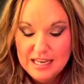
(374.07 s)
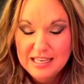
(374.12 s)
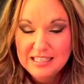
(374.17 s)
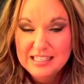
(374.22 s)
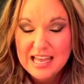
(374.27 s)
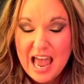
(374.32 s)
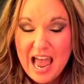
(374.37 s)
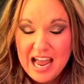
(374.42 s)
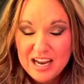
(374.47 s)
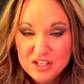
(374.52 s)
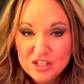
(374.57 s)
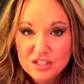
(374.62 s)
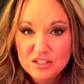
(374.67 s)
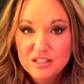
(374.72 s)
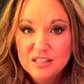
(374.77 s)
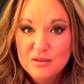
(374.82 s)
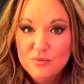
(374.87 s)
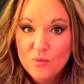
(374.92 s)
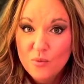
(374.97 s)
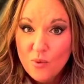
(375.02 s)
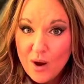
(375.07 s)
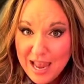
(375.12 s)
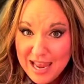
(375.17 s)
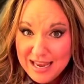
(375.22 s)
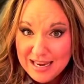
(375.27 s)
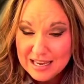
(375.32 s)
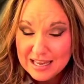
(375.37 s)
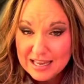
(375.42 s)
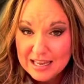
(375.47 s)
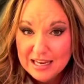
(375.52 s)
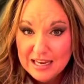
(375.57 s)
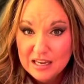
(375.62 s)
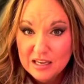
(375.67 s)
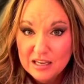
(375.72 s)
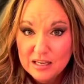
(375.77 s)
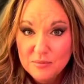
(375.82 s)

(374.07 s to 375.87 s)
It's actually weighted.